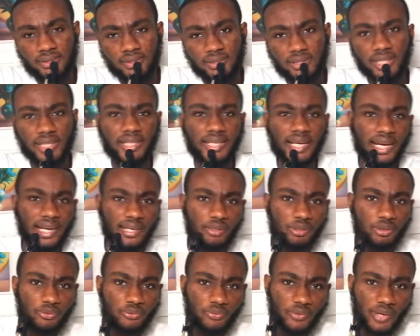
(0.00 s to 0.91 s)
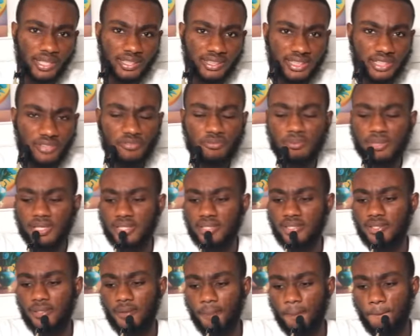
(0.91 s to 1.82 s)
The kind of
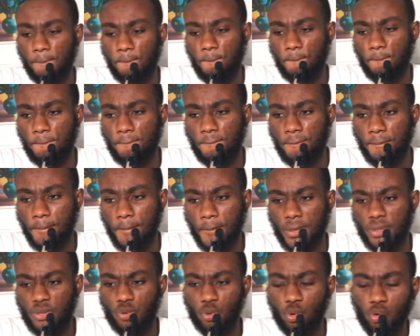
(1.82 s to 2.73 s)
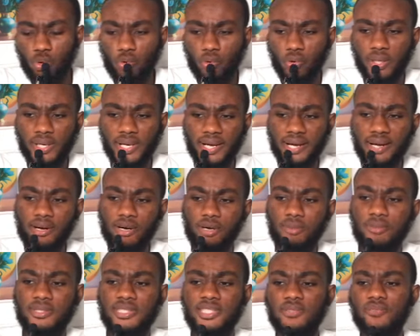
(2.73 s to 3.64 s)
achievement. Okokan
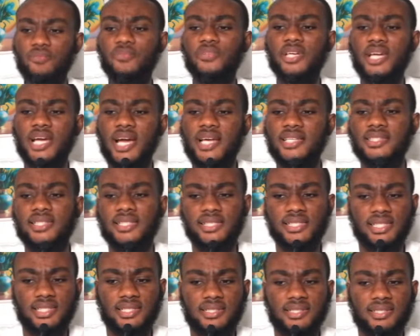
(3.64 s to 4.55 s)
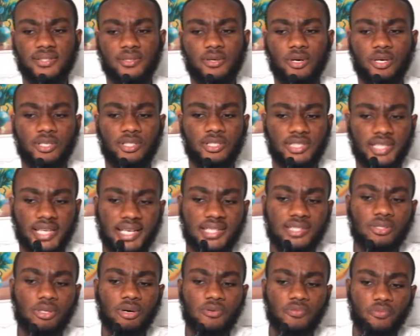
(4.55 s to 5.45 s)
omusi free SHS.
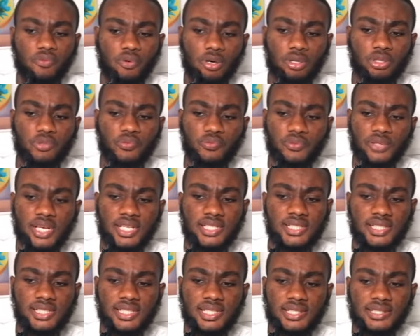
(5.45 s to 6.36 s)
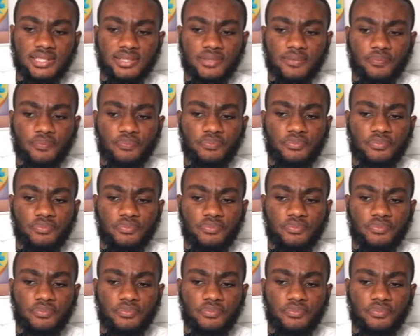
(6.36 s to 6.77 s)
Yes, of course, free SHS.